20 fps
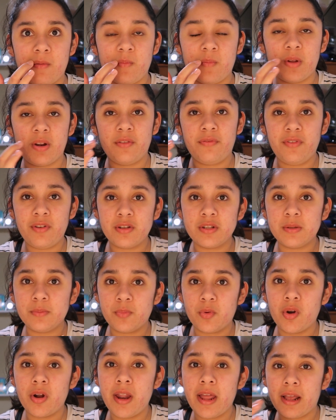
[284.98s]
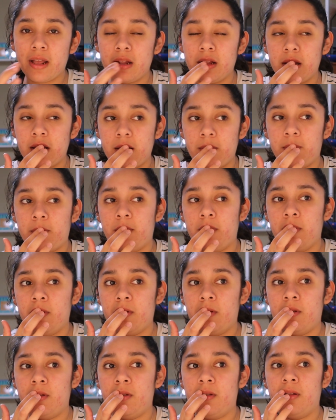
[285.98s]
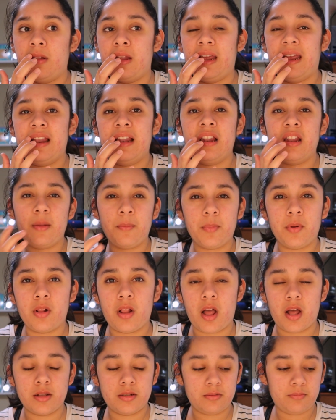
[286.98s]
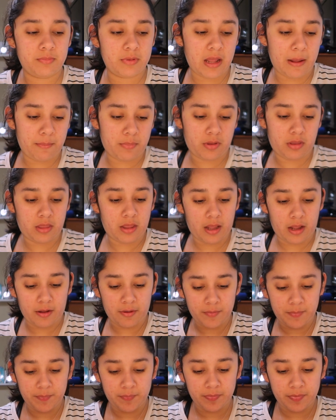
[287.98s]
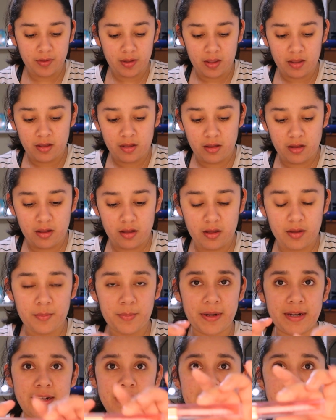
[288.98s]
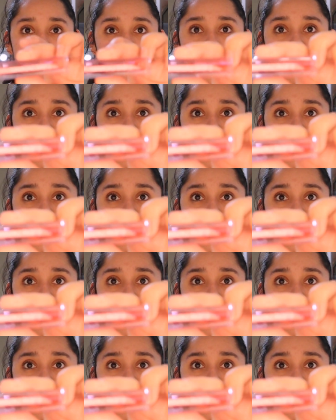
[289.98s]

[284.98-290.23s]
but it feels more like a lip gloss type of thing. But it is